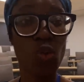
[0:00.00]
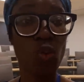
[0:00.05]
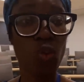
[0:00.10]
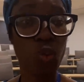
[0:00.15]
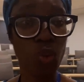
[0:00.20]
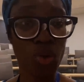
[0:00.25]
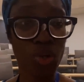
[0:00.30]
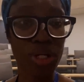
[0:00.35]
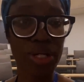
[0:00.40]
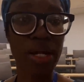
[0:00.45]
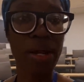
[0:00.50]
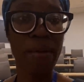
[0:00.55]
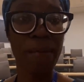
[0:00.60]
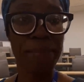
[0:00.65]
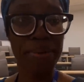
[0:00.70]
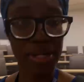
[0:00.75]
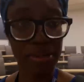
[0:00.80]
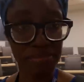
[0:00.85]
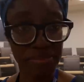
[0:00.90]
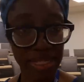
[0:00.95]
work
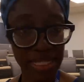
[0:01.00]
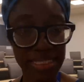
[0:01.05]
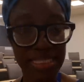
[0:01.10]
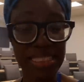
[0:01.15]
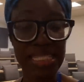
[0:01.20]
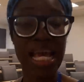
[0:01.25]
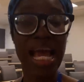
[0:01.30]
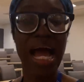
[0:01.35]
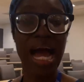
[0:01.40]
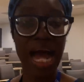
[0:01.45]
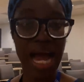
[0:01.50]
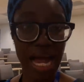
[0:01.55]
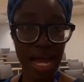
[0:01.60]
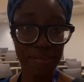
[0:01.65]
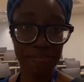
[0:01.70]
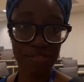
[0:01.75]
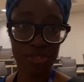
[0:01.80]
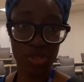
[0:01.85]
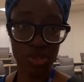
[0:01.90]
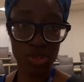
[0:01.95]
permits
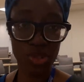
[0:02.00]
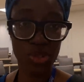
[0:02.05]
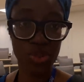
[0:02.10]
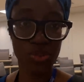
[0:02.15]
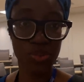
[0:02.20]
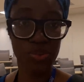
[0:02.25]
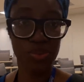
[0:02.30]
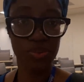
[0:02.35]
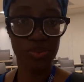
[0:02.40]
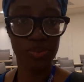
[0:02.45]
after school.